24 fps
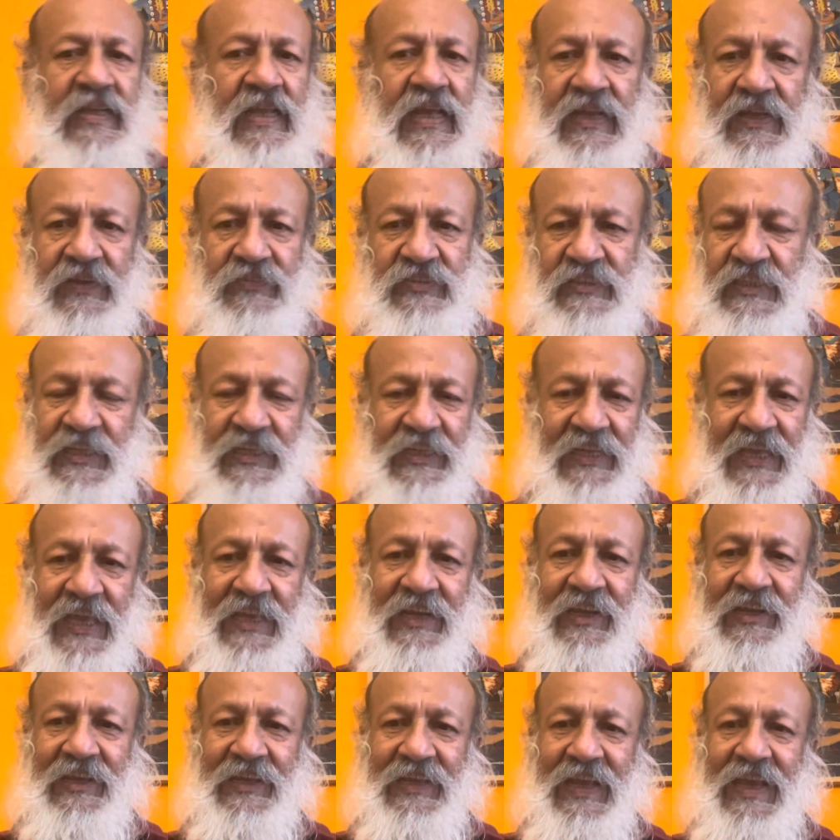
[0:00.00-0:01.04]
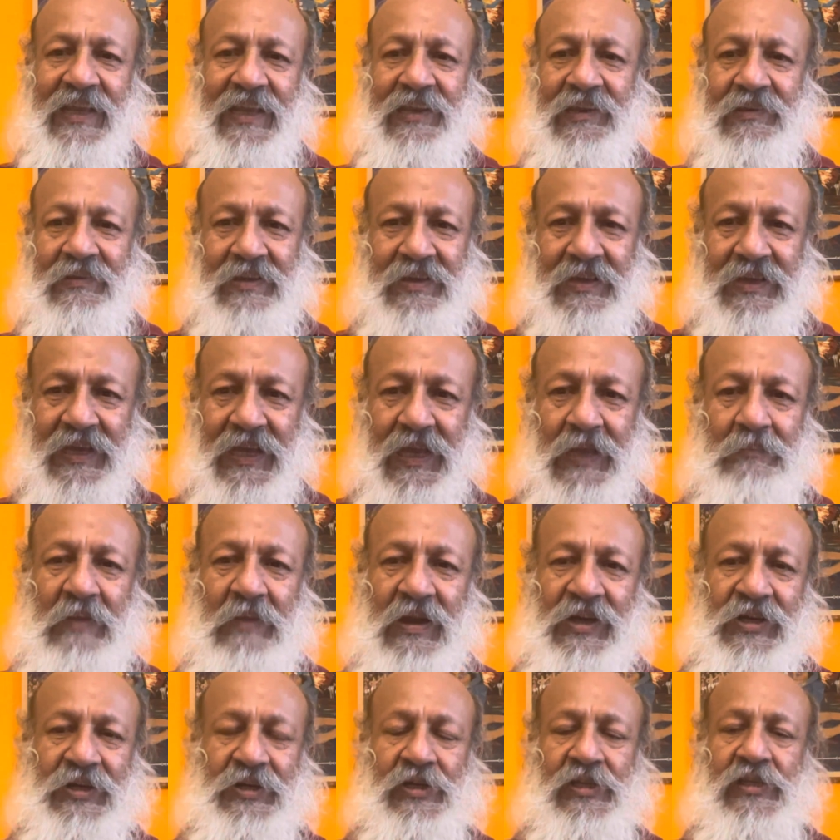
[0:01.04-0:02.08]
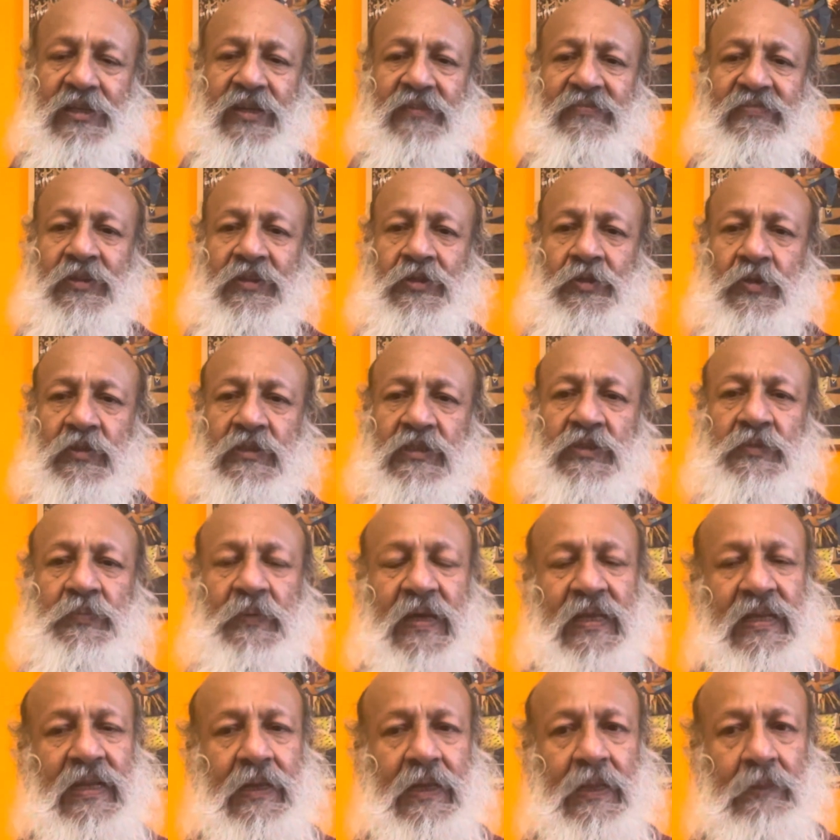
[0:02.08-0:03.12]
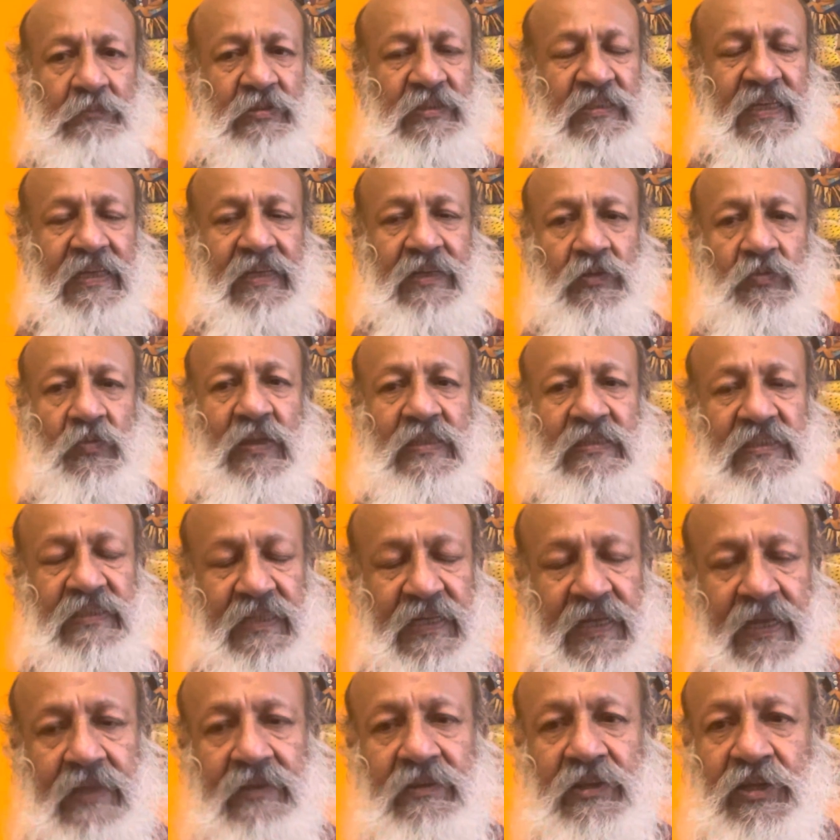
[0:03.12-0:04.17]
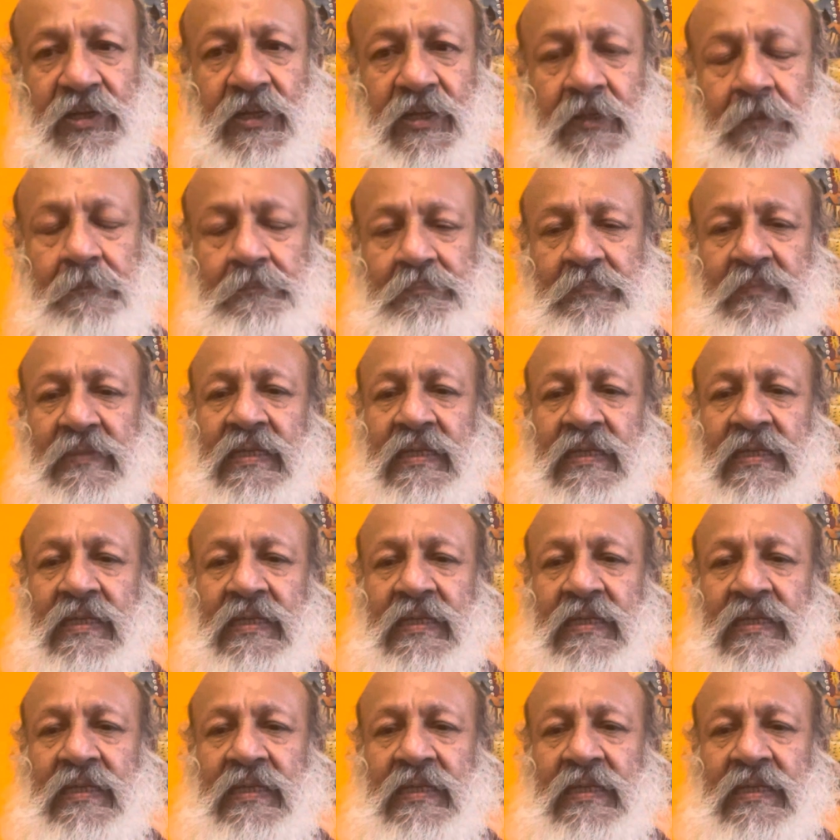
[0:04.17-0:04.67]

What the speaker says: like I've said again and again in my earlier videos as well, and I'm saying it once again here.